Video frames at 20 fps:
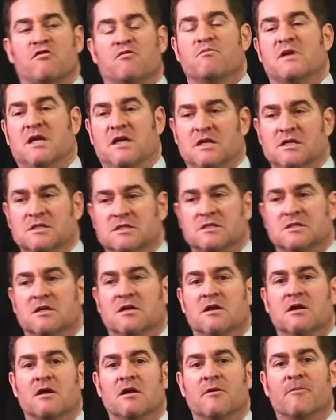means
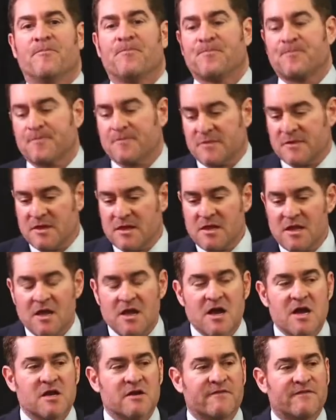
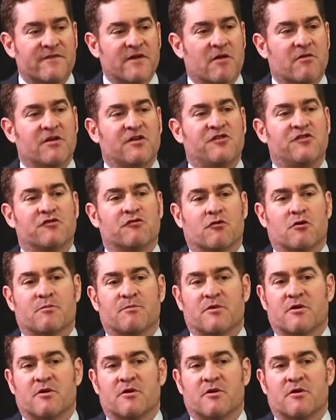in a very short